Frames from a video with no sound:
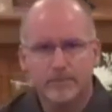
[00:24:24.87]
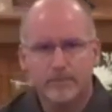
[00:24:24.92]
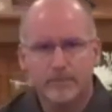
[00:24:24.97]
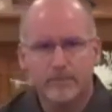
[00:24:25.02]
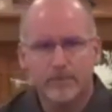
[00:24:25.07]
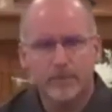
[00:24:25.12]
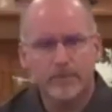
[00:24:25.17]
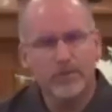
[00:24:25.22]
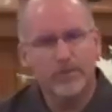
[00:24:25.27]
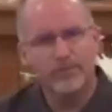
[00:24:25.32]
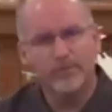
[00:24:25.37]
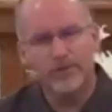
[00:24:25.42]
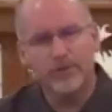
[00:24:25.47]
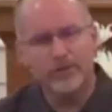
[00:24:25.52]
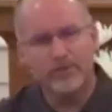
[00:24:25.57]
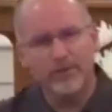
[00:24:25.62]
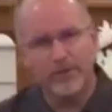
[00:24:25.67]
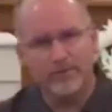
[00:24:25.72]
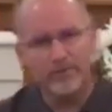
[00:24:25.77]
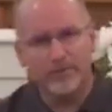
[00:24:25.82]
Well, if
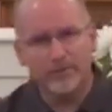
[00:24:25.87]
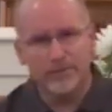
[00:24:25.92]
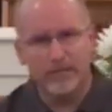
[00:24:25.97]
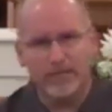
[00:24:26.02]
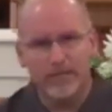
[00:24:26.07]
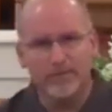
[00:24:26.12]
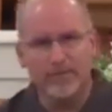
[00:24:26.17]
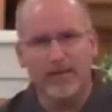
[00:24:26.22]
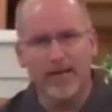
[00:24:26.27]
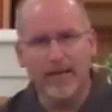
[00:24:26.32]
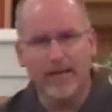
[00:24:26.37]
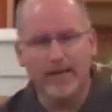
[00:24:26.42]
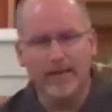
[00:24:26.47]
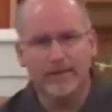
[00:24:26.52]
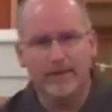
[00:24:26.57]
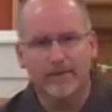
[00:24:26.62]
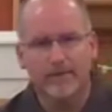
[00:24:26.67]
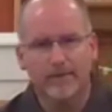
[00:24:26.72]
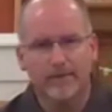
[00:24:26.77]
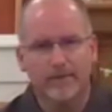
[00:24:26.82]
you've ever said that,
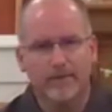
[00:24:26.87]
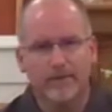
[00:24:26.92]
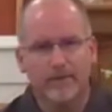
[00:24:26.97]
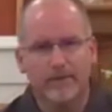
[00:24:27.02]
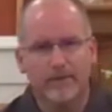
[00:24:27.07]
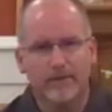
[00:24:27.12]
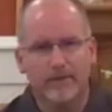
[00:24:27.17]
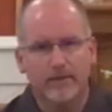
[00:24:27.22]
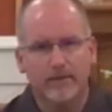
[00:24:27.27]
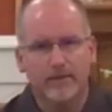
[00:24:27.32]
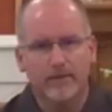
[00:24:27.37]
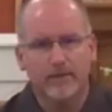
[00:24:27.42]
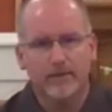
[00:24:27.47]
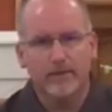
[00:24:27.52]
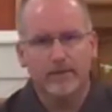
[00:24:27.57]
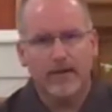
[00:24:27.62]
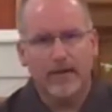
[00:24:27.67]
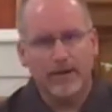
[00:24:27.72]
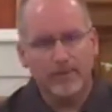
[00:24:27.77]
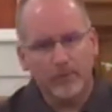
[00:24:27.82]

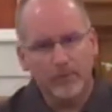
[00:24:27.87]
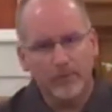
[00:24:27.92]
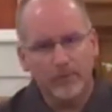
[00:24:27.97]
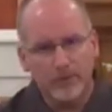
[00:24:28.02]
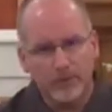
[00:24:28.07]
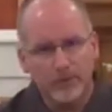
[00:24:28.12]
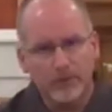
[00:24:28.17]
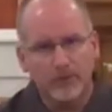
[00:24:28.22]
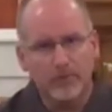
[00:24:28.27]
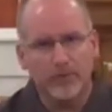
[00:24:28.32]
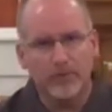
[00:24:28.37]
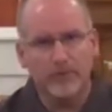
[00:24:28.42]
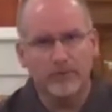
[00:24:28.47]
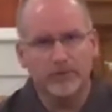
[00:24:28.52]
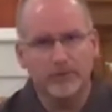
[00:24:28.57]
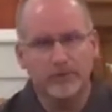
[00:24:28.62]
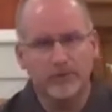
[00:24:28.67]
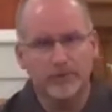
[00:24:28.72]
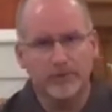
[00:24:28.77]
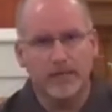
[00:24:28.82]
I want to
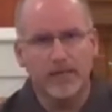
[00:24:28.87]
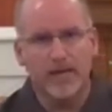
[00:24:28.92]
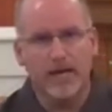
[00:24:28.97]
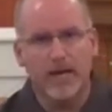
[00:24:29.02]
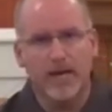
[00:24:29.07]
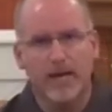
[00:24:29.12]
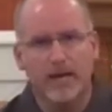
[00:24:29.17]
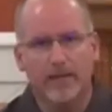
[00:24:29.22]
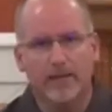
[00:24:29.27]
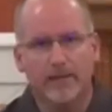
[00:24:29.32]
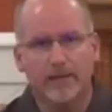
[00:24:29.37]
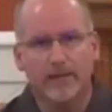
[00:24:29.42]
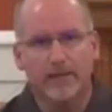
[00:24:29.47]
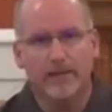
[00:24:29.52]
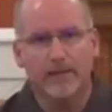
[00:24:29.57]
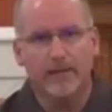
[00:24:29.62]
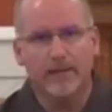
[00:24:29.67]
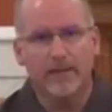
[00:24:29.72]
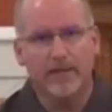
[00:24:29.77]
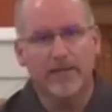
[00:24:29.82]
encourage you tonight
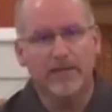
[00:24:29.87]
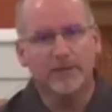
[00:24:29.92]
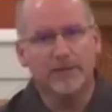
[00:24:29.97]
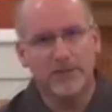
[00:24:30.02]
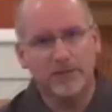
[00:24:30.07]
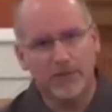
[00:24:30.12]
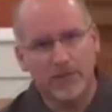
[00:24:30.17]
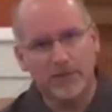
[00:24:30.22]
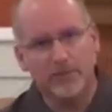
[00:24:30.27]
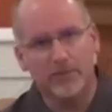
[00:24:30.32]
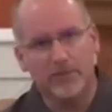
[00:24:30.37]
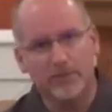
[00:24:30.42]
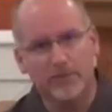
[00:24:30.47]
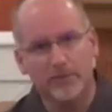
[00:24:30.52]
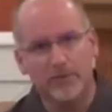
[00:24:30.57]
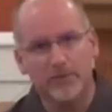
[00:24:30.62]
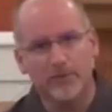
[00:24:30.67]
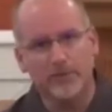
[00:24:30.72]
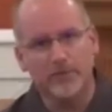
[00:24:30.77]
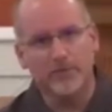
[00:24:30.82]
and share with
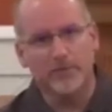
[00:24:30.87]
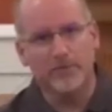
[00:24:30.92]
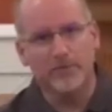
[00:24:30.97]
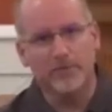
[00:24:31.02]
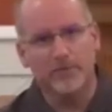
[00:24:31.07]
you